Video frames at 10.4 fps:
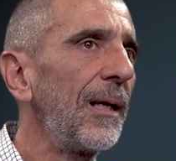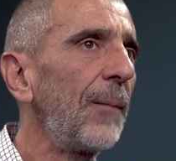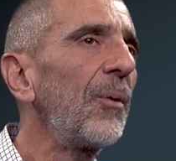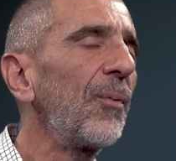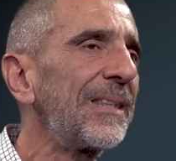
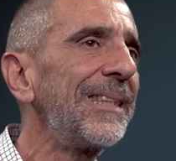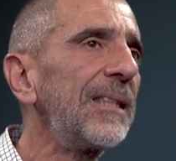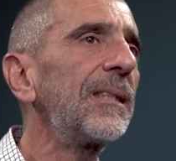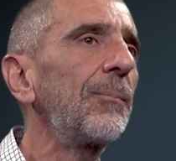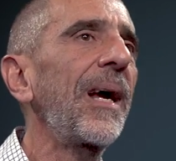And people say,
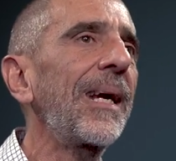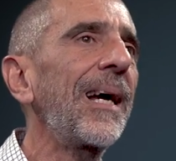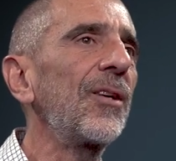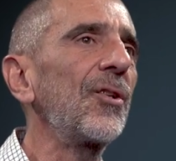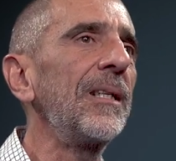this is my
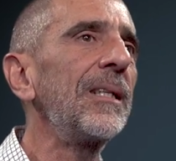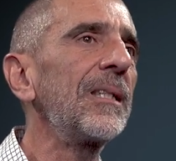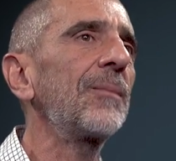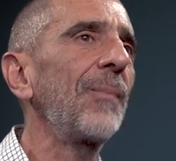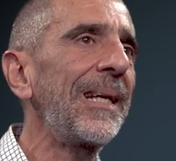country. This
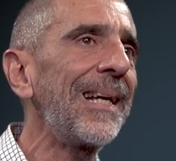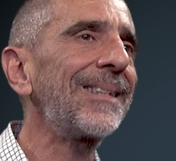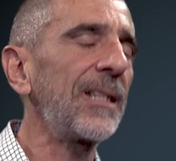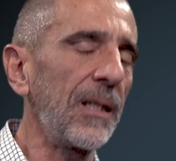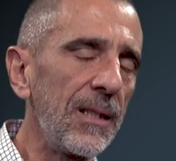is my destiny.